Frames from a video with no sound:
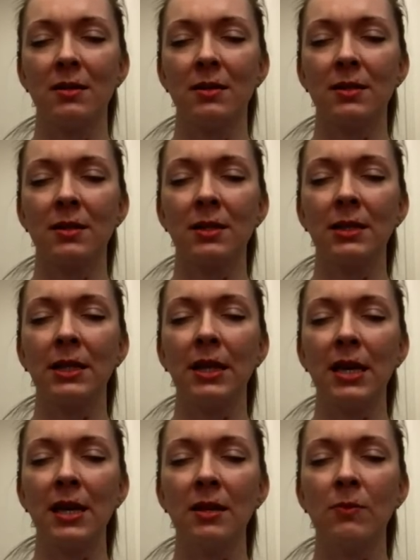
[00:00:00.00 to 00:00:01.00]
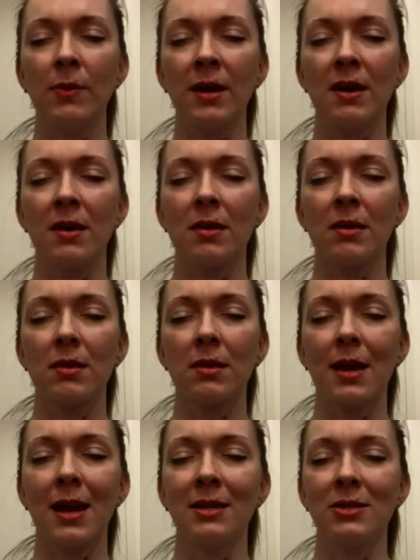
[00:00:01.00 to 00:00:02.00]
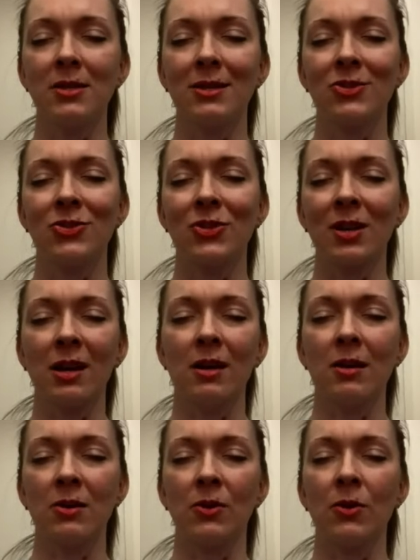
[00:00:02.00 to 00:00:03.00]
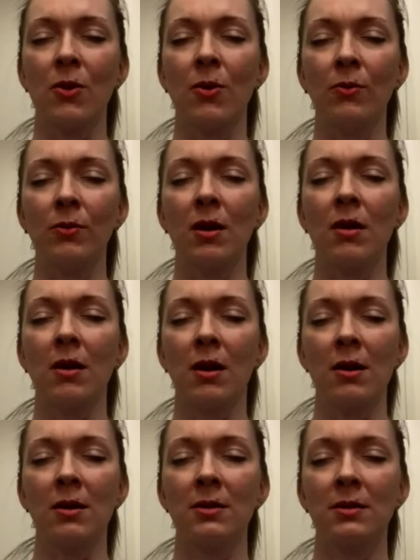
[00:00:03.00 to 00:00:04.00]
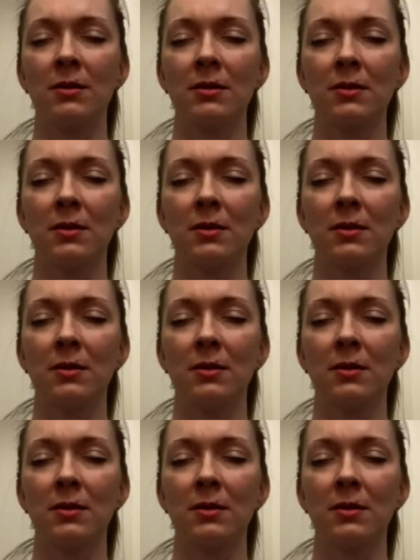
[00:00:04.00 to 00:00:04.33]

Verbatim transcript: to lead with and to share your own heart.